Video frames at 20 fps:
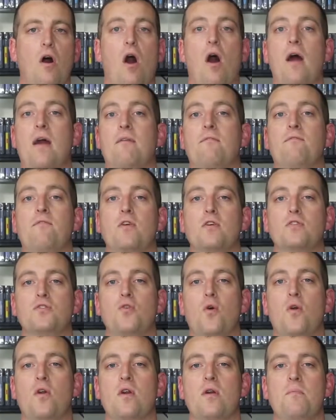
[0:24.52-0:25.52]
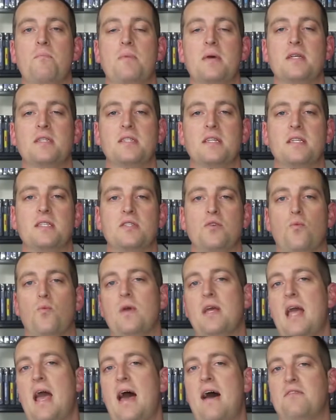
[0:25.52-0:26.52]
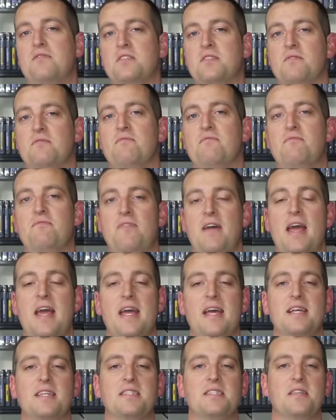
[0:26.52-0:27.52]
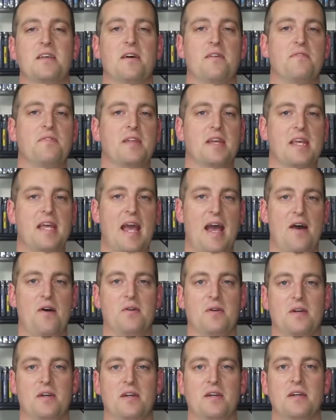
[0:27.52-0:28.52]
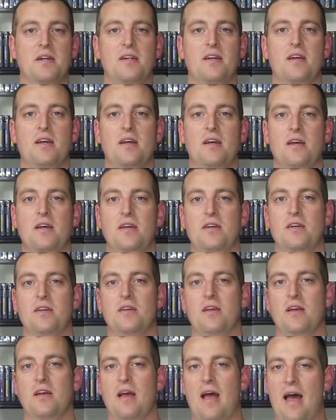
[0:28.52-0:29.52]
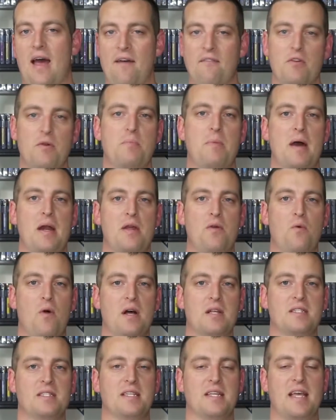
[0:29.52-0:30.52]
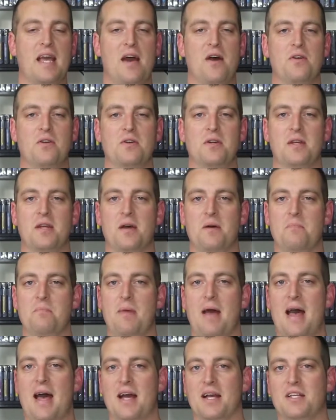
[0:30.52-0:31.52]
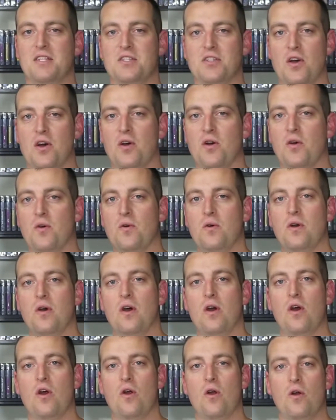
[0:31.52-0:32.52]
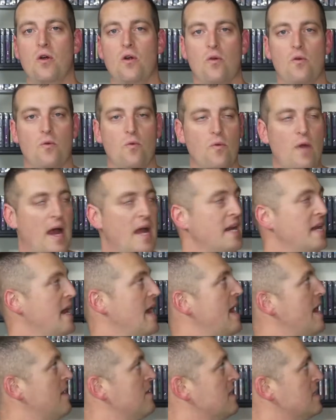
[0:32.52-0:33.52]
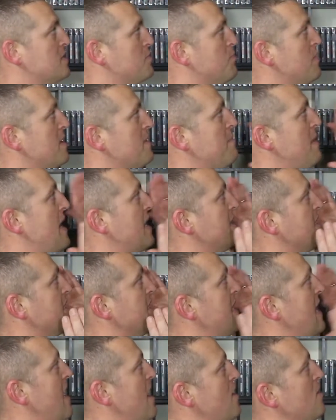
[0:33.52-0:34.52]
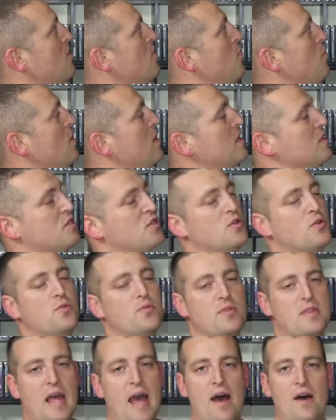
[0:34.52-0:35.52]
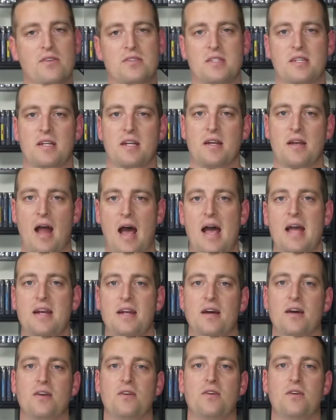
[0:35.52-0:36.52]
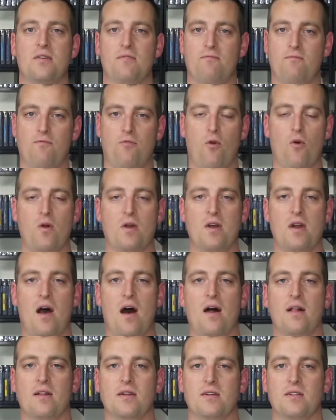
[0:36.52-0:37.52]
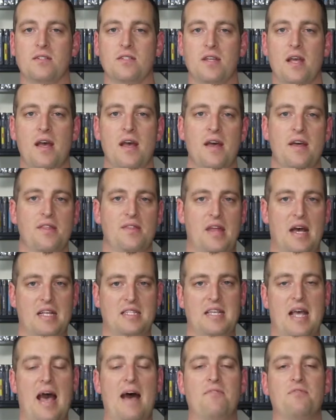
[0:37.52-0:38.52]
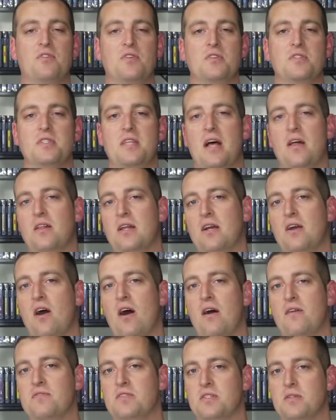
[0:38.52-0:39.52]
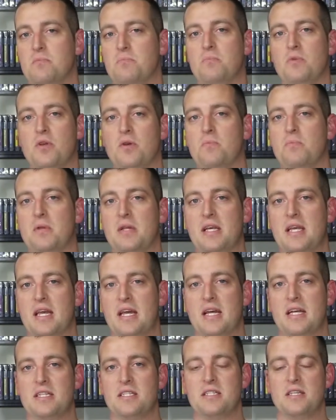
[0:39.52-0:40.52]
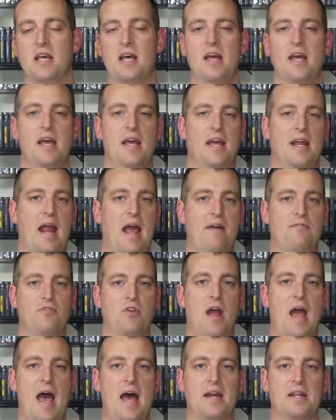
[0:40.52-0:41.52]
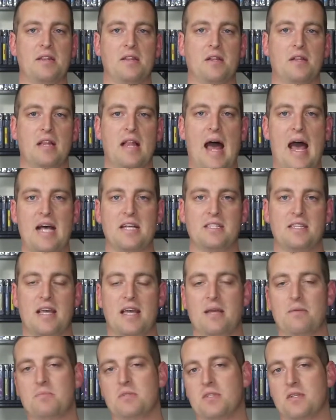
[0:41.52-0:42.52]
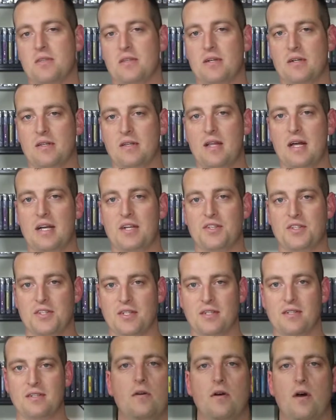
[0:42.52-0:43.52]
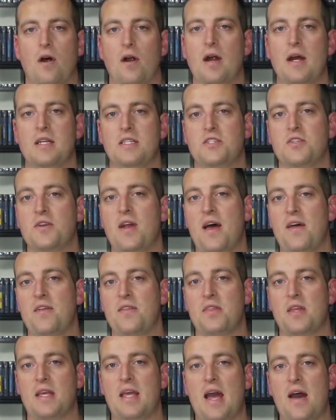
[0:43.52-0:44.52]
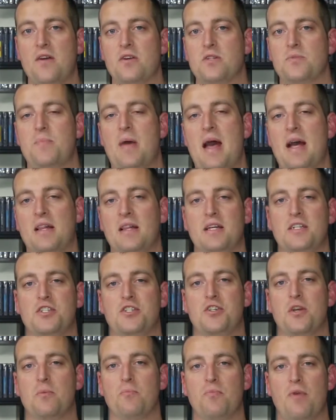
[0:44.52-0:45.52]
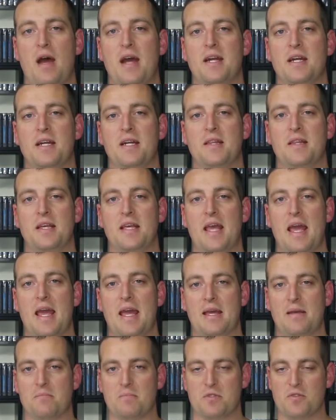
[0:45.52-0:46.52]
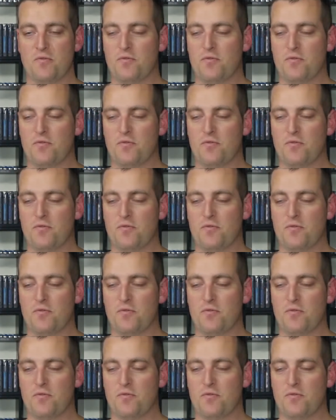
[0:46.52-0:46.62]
Alright, first order of business, we have some fans of the counter. Everybody wants the counter to come back, so right now let's bring back the counter. We're at $2,904. That's after selling off some duplicates and after adding the last games to the collection. Alright, so now that the counter's back, let's jump right into the games.